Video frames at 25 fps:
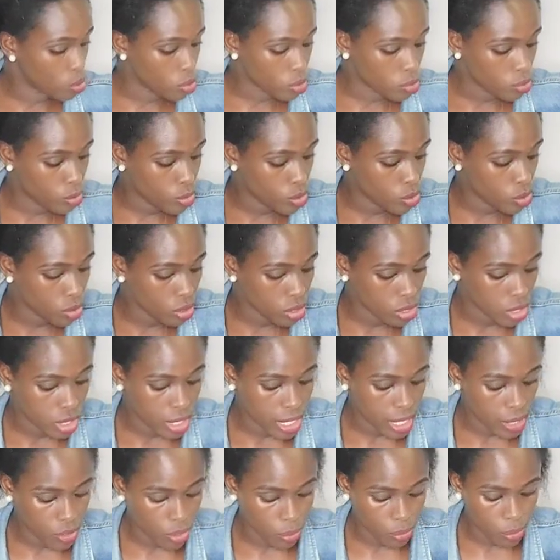hospital.
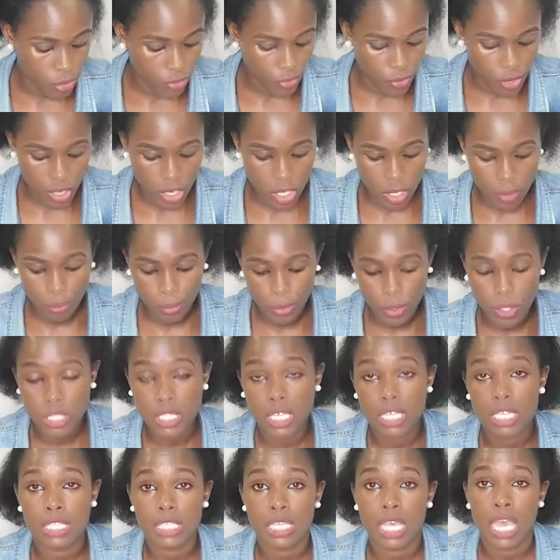That should be very
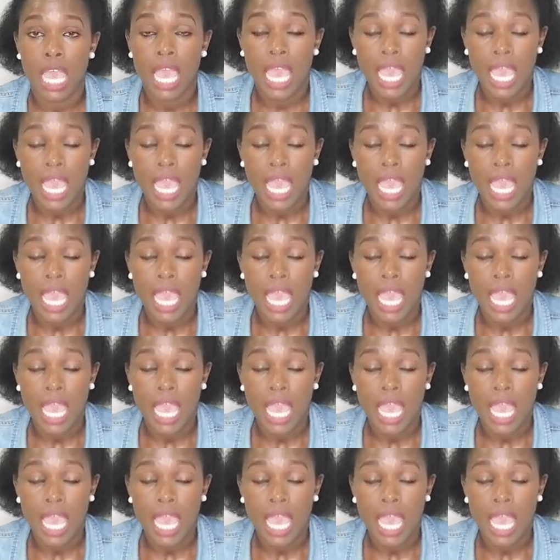important,